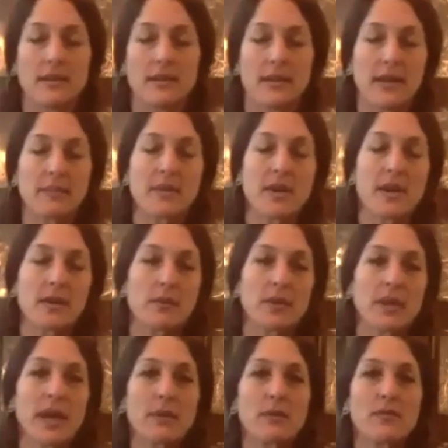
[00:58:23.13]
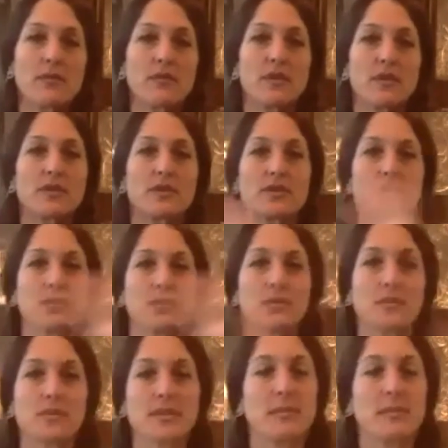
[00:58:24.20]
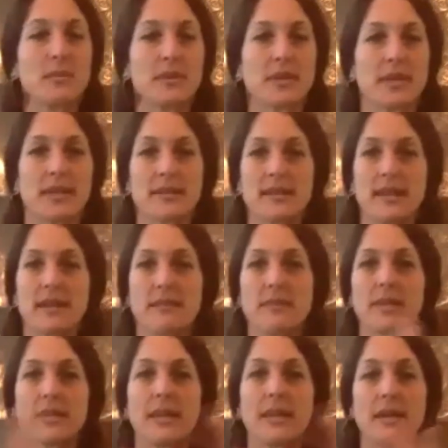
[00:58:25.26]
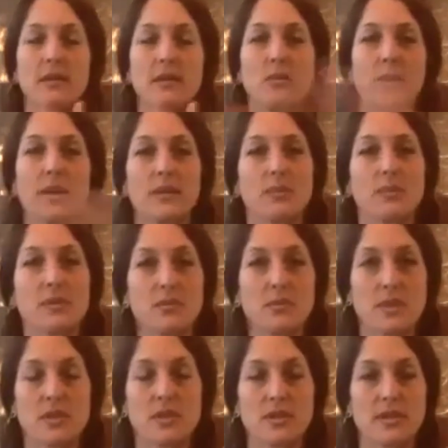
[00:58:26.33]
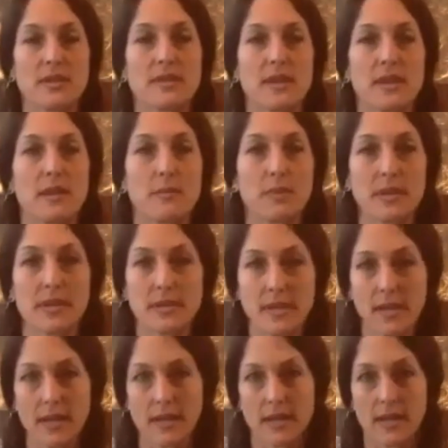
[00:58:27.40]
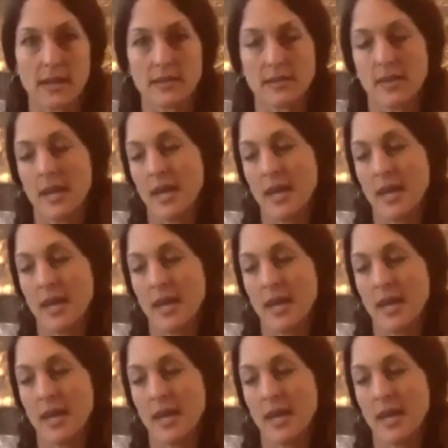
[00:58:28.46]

when I refer to temple dance, I mean like what it was originally set up and designed as.